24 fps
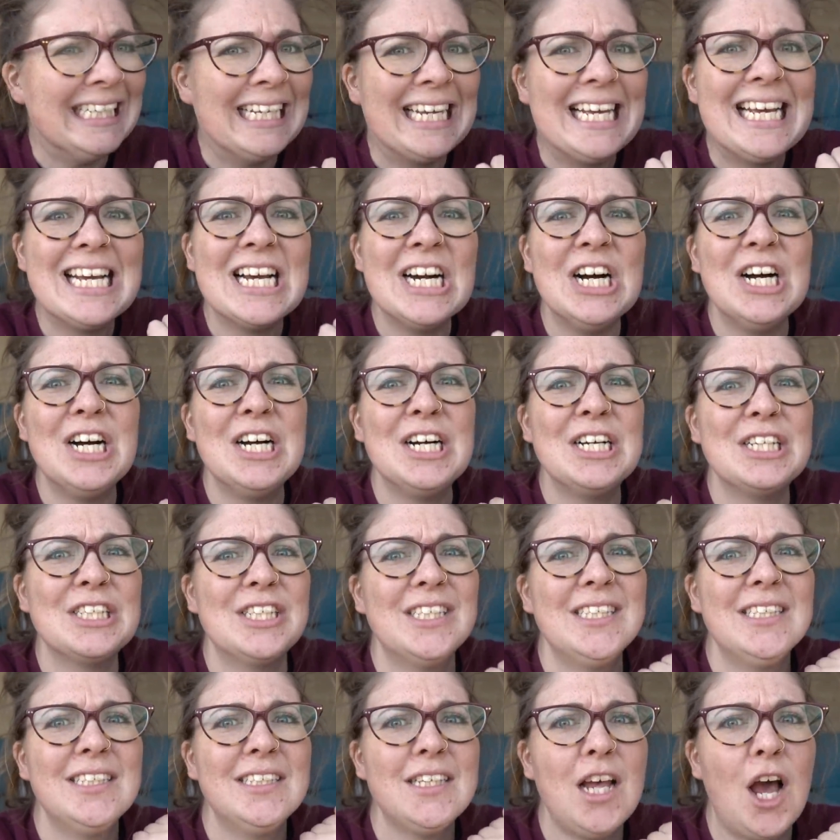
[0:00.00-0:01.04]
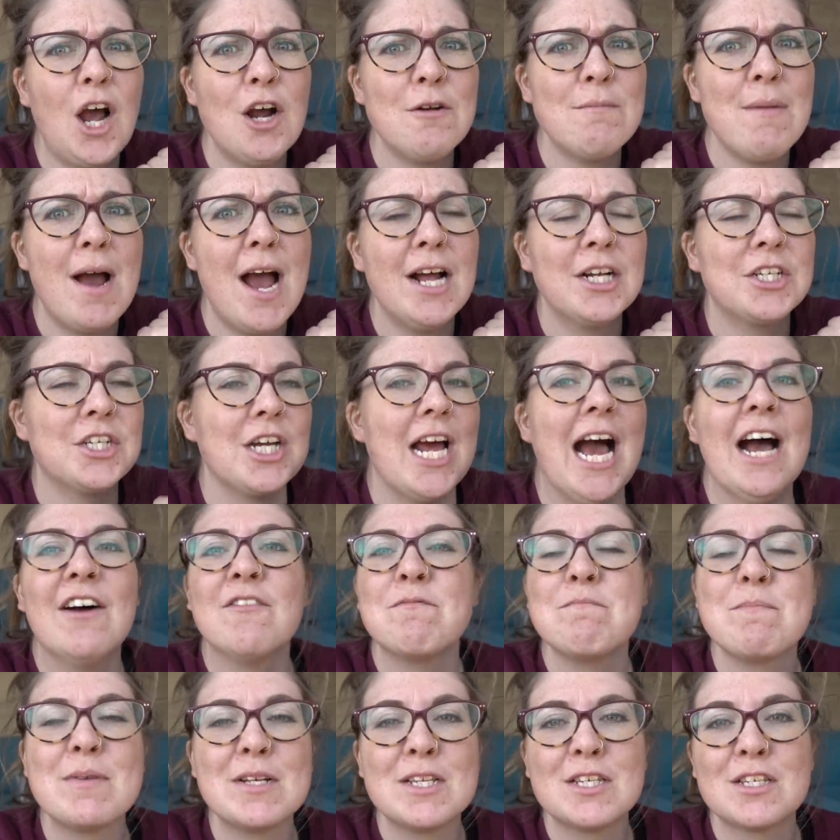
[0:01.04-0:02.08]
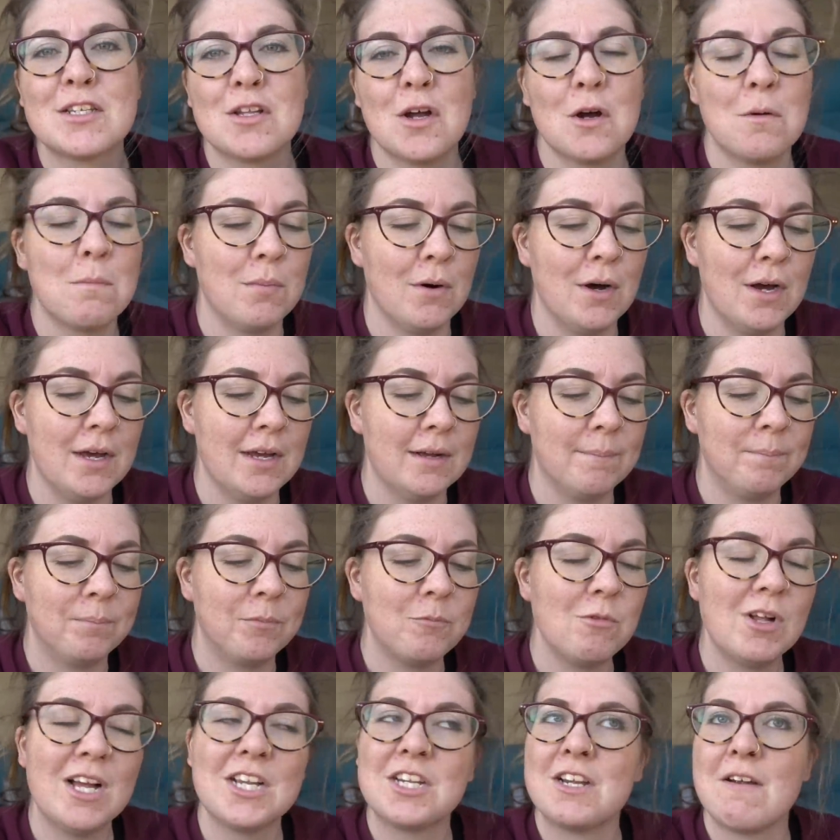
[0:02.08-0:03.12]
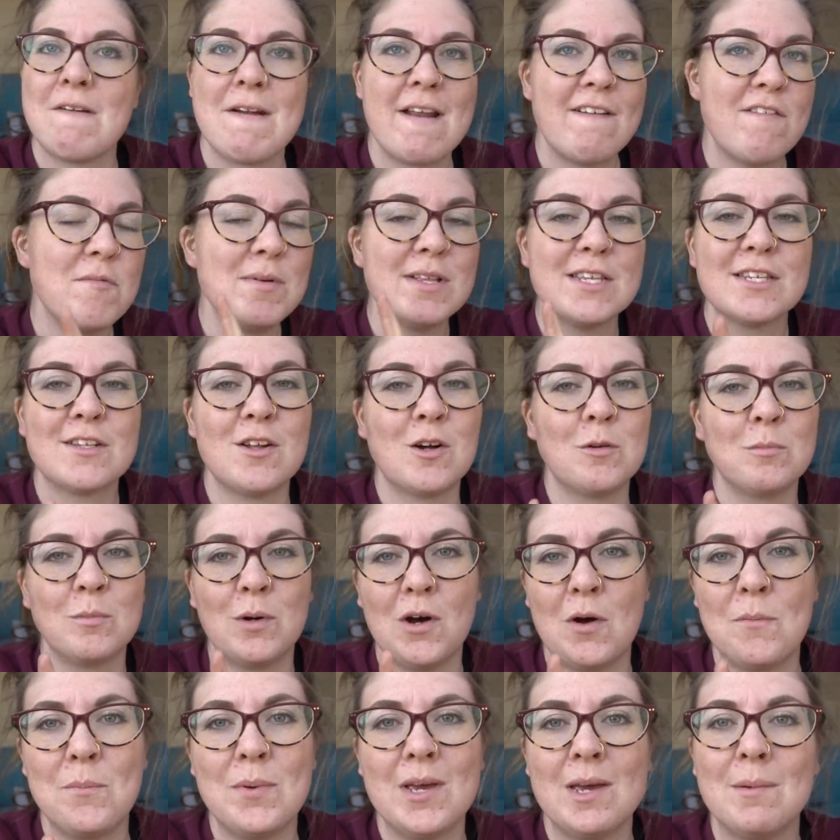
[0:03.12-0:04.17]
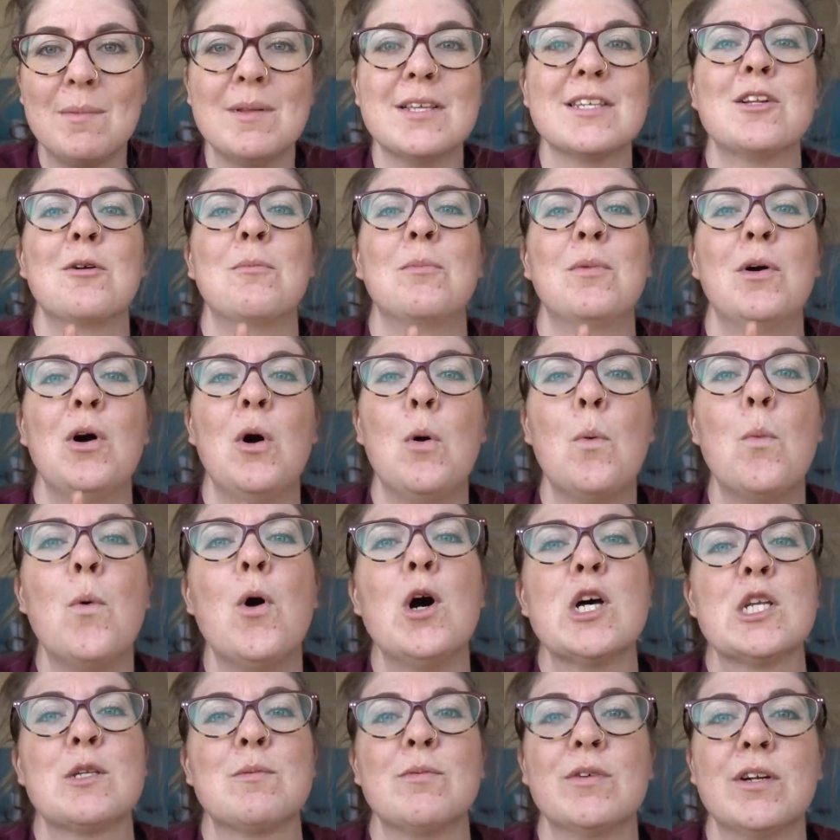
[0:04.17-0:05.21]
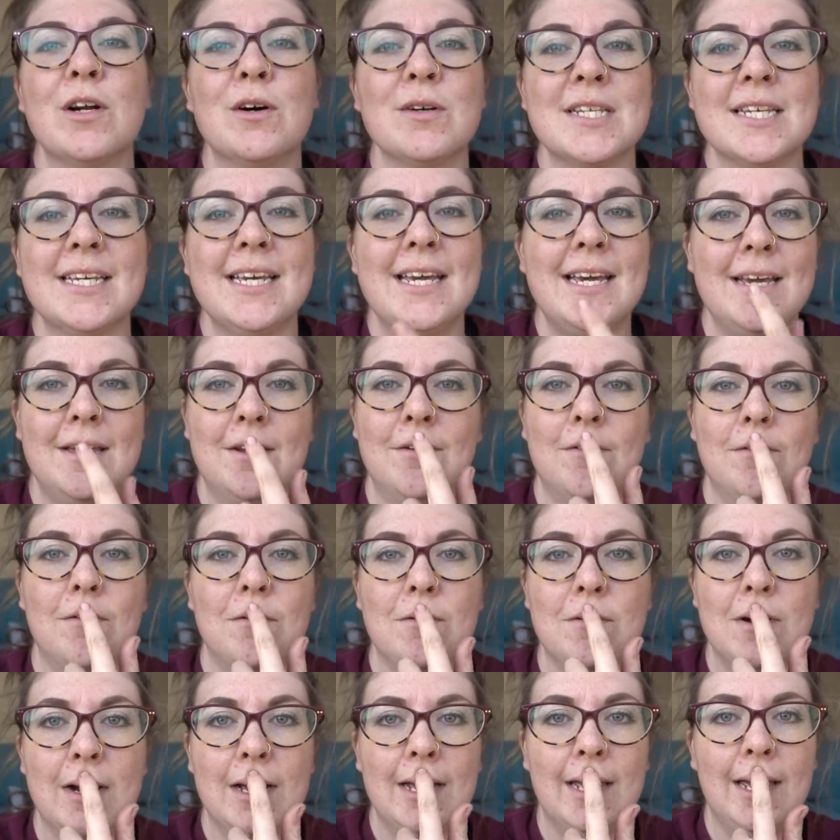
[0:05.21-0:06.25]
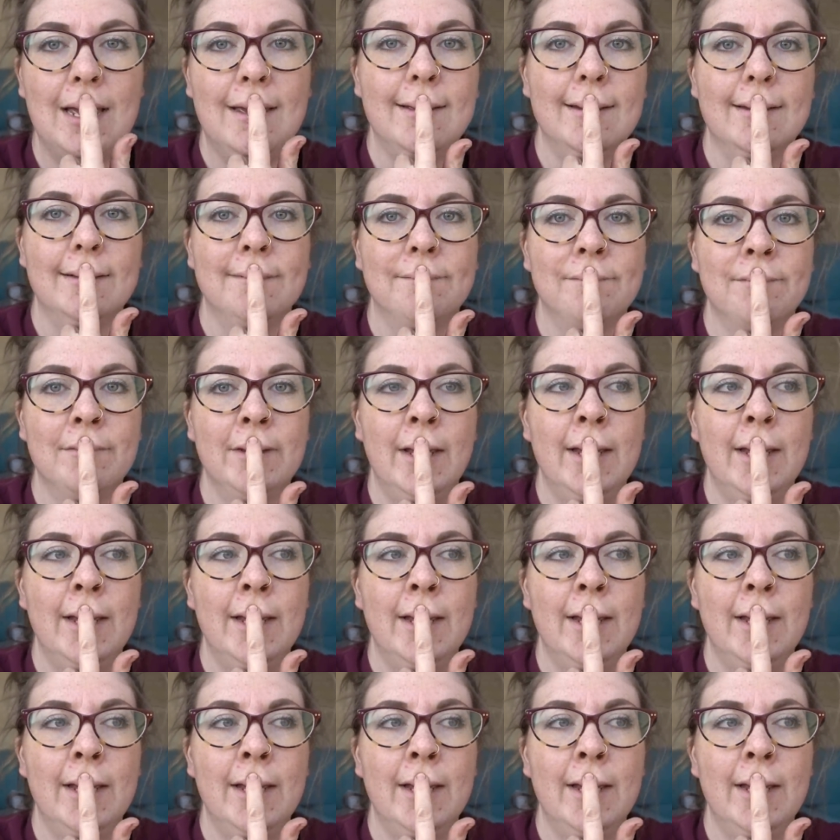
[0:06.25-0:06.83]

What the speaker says: It hurts so much. I haven't been stung by, well actually I've never been stung by a bee. I've been stung by a wasp when I was a kid right here.